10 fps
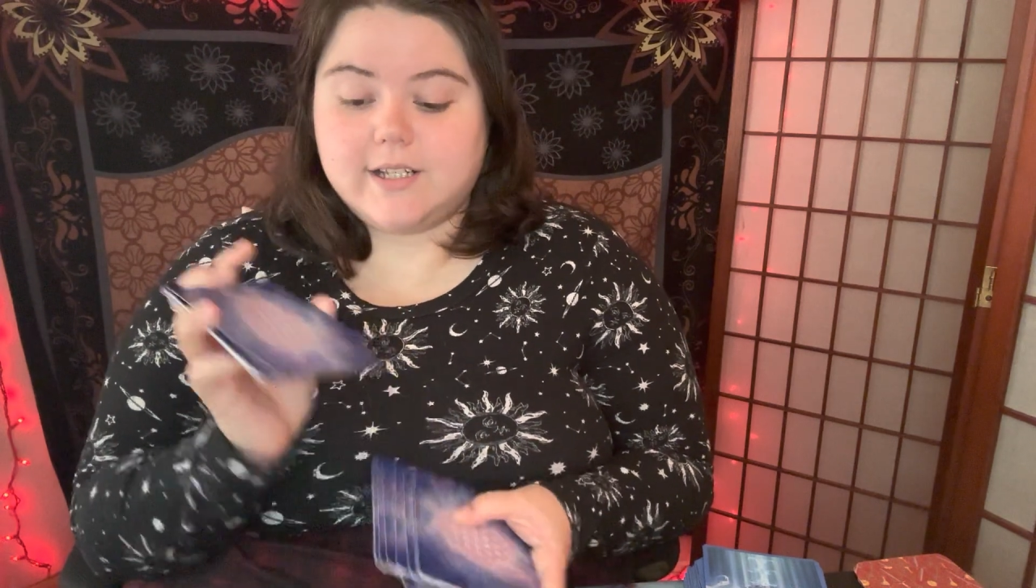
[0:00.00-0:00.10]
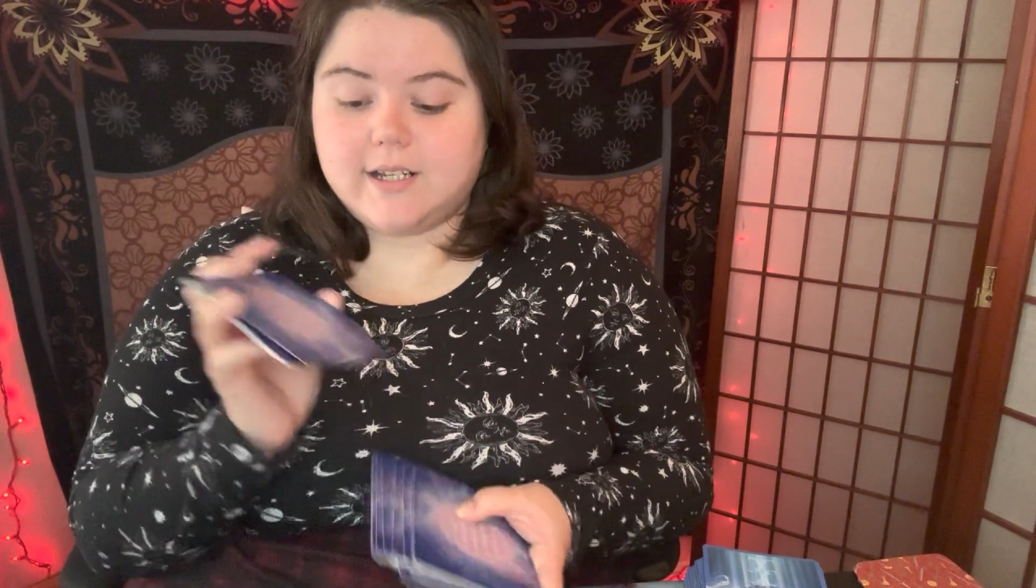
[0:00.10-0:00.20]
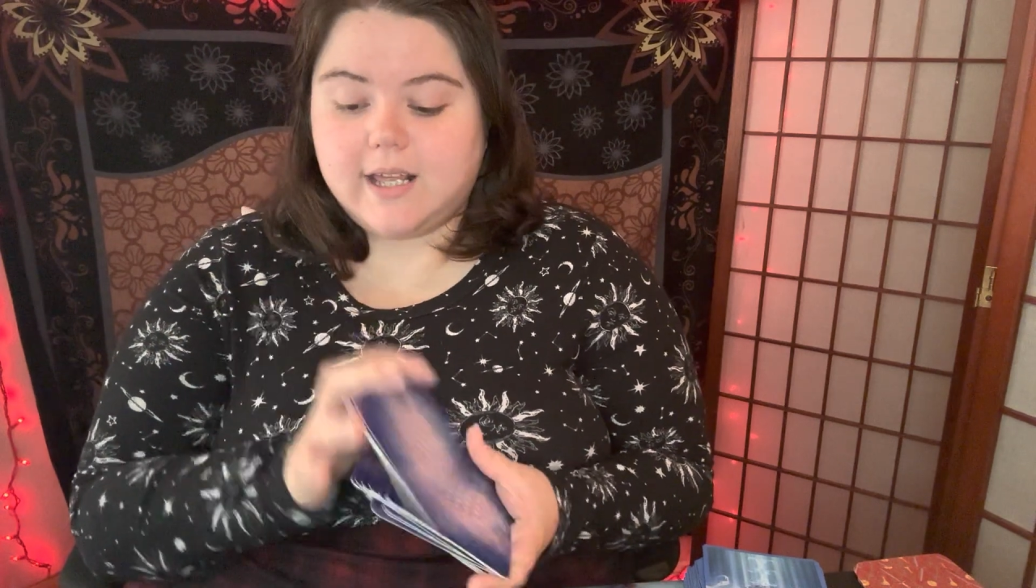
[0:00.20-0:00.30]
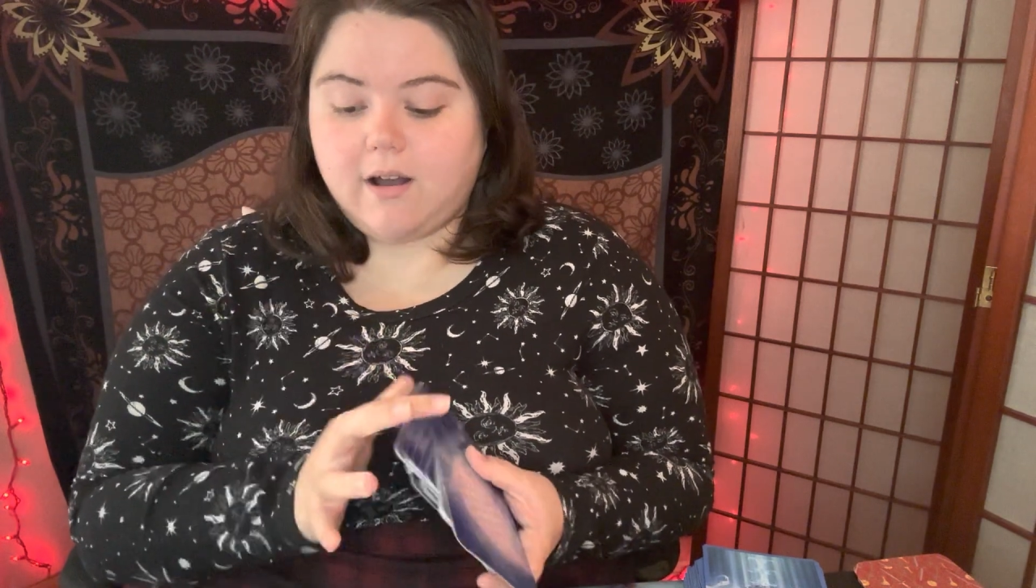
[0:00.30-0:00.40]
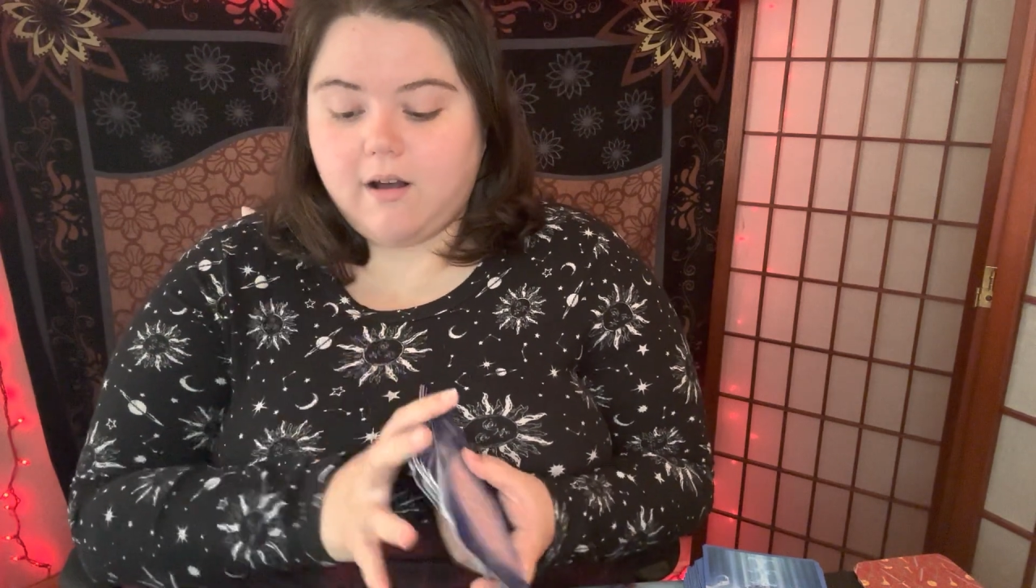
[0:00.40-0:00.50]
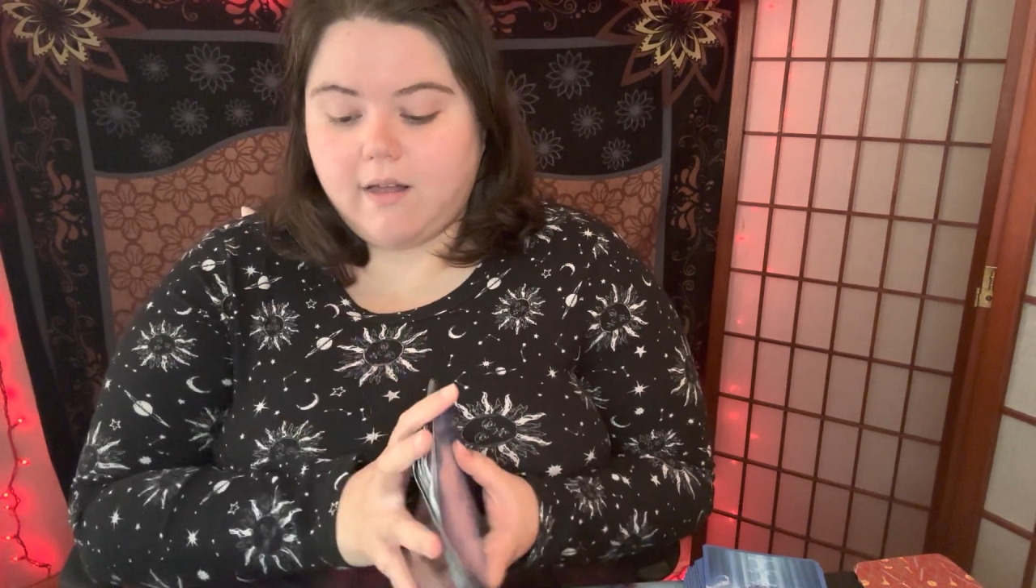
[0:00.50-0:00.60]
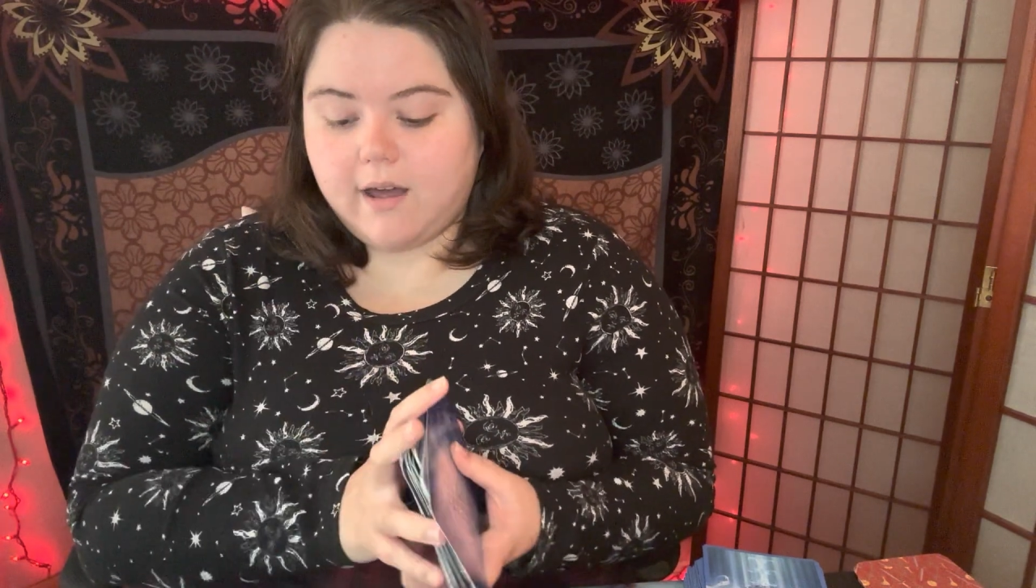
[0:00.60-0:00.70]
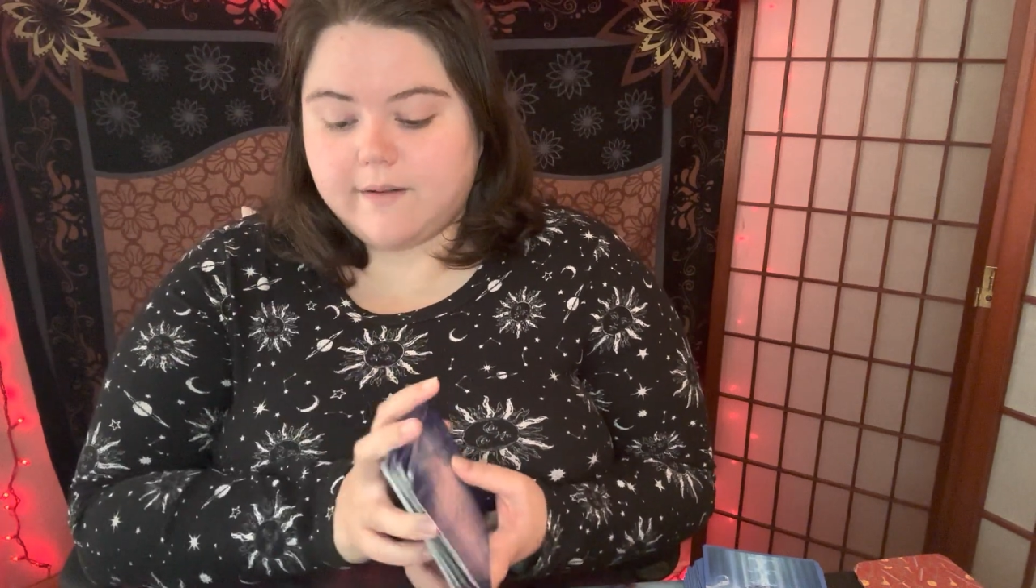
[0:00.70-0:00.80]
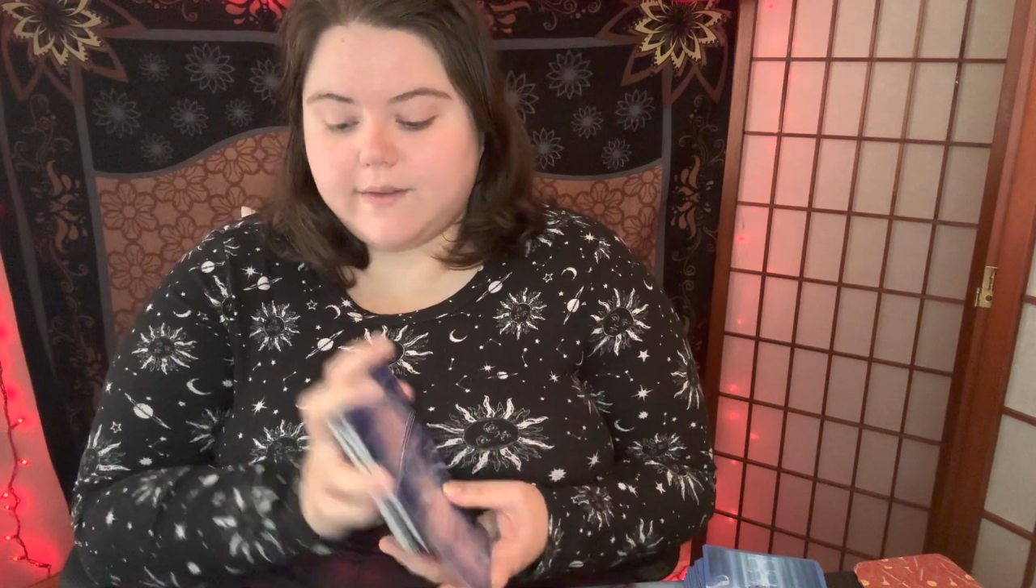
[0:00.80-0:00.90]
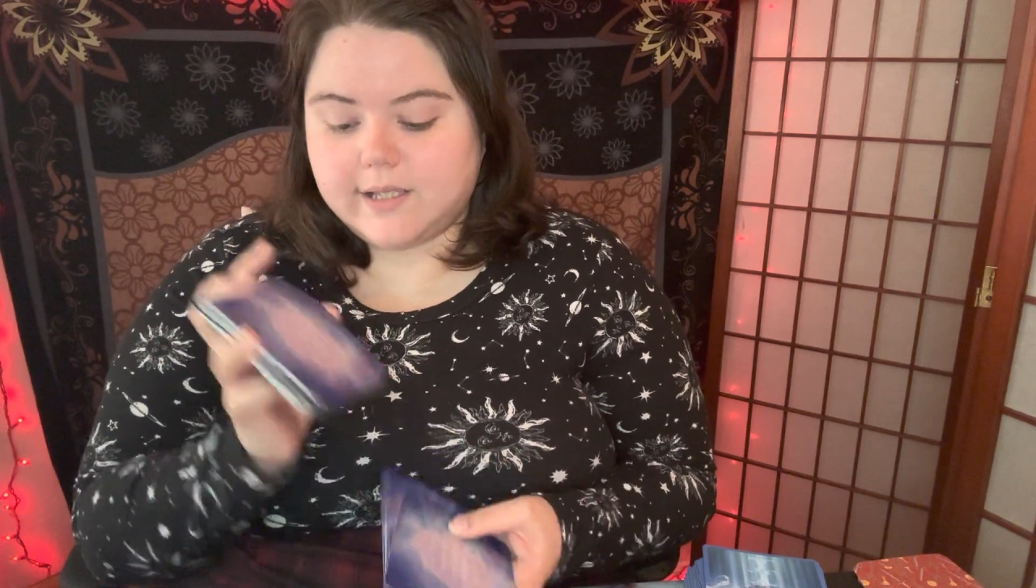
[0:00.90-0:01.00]
to get a
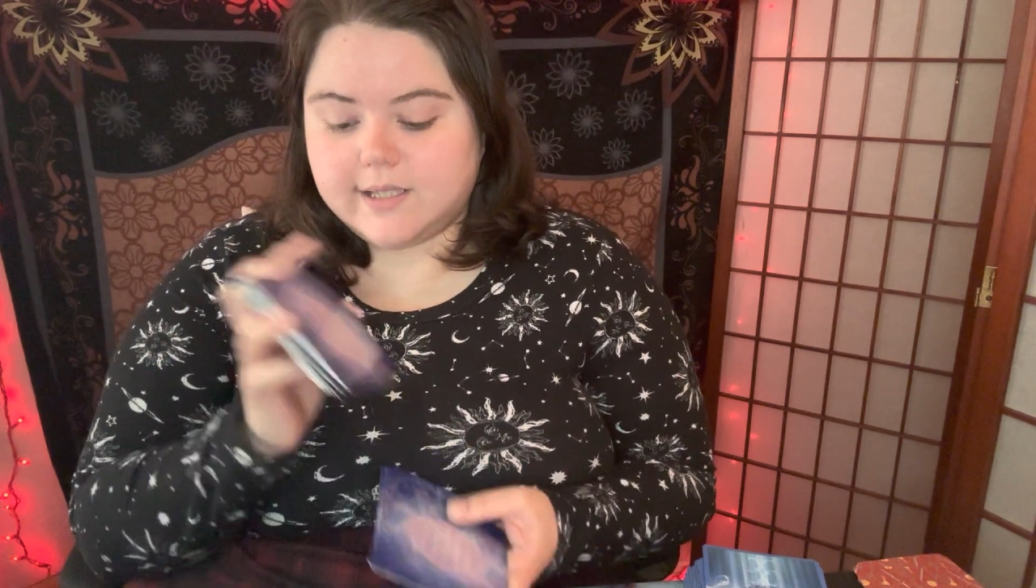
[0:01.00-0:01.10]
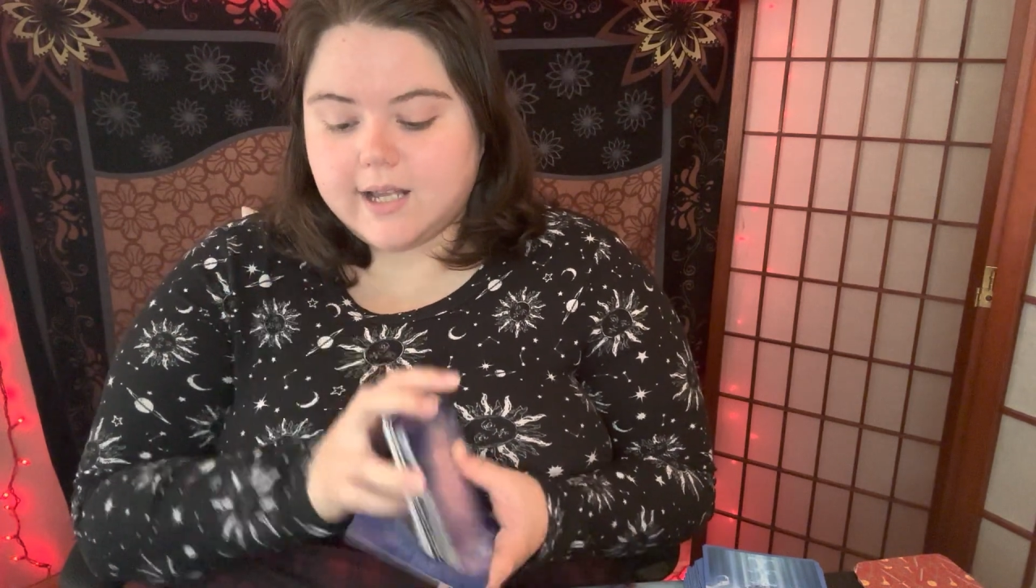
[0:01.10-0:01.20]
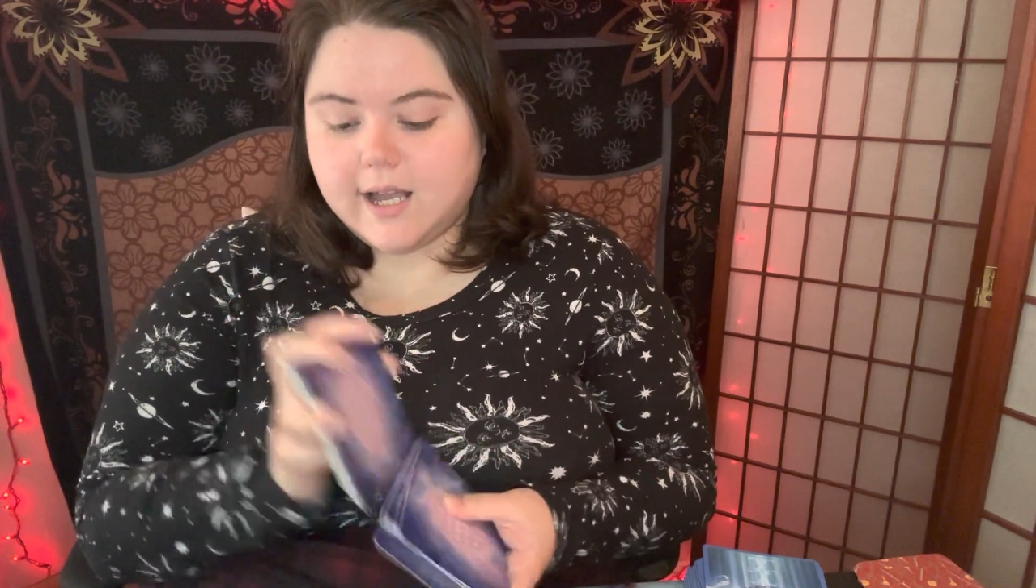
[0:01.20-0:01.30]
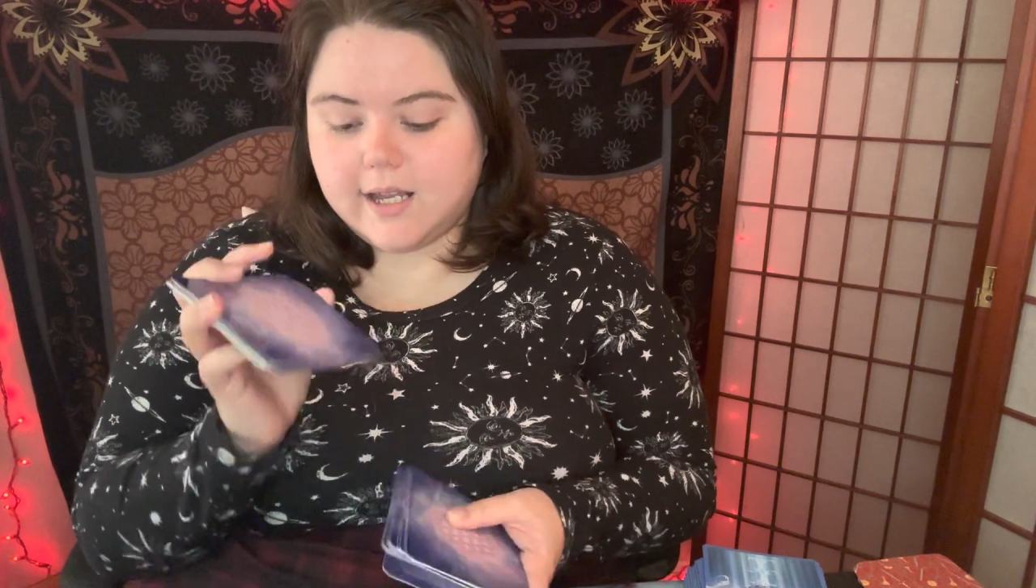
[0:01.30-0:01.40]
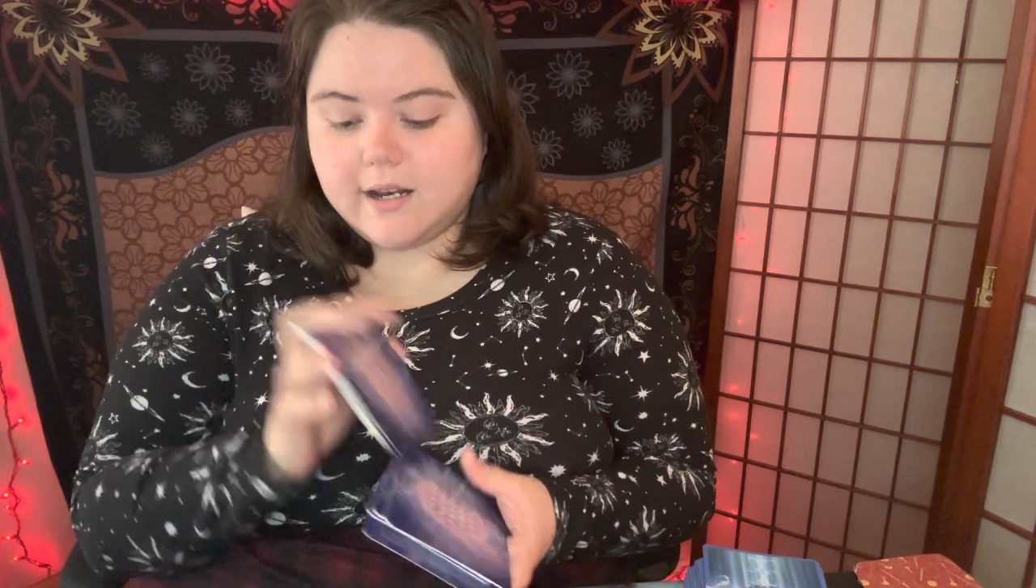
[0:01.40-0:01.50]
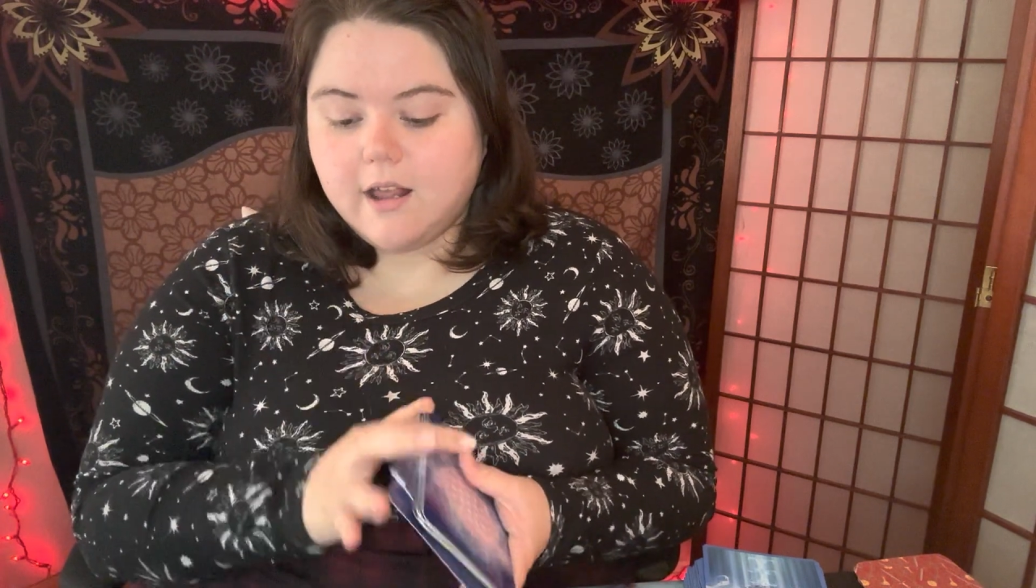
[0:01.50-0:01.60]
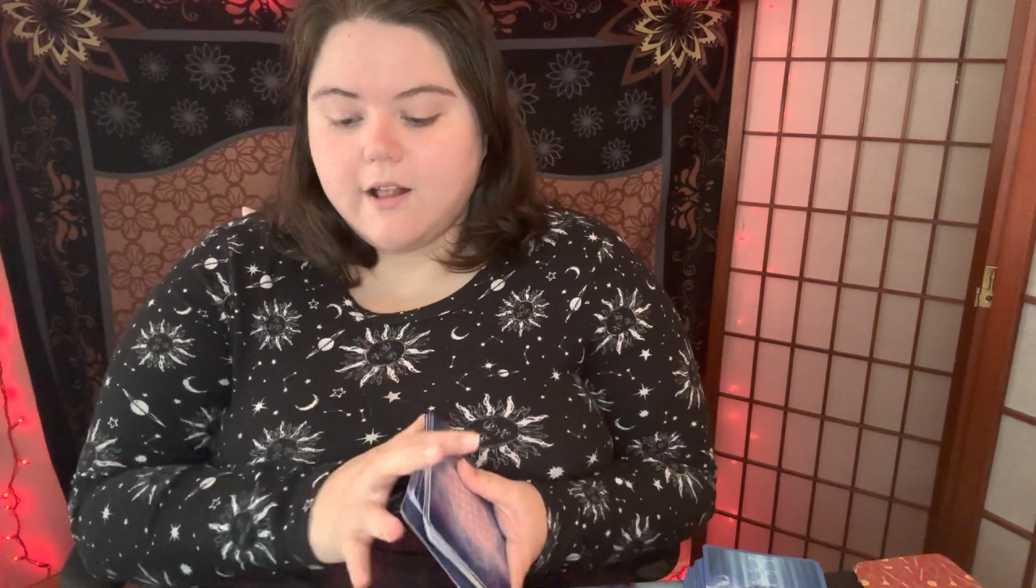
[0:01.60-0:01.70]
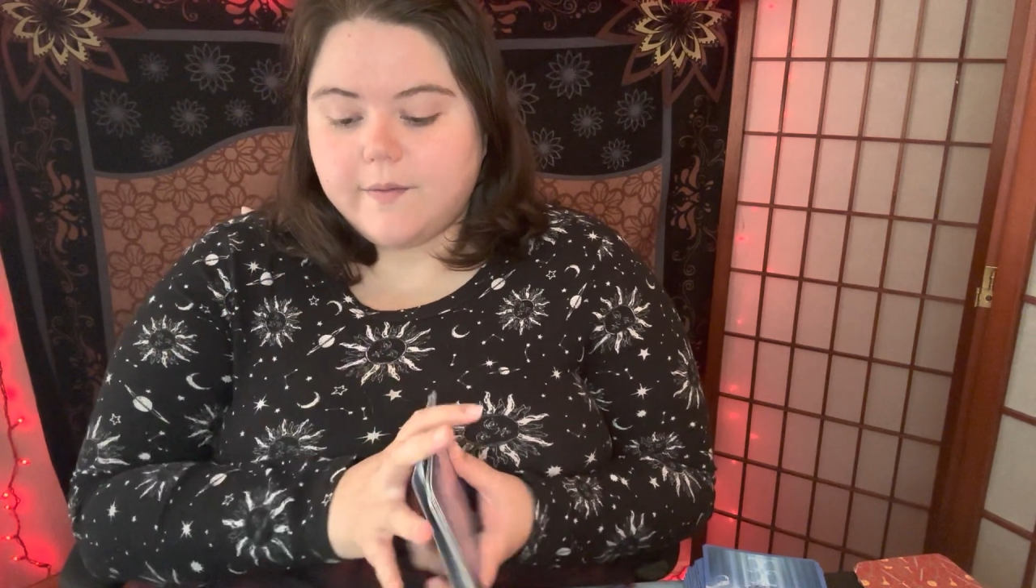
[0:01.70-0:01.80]
lot of this done.